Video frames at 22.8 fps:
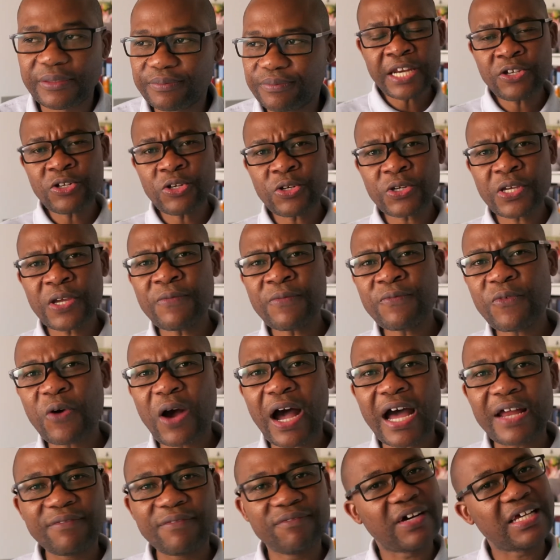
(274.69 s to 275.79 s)
Then you're looking
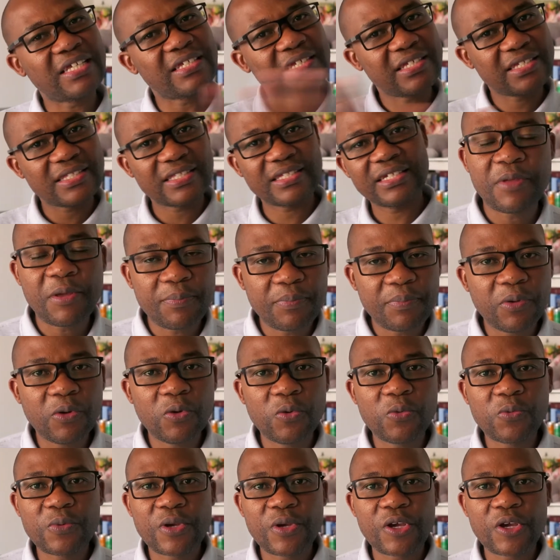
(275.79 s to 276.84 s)
for advanced people.